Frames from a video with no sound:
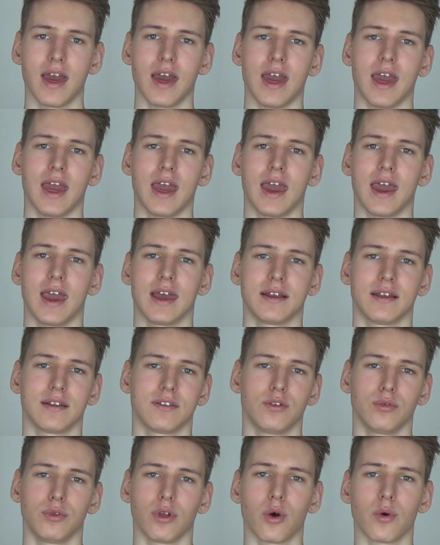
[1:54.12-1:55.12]

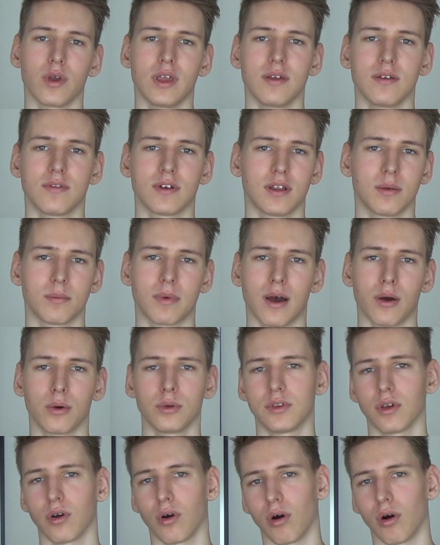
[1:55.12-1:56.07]
and to know even about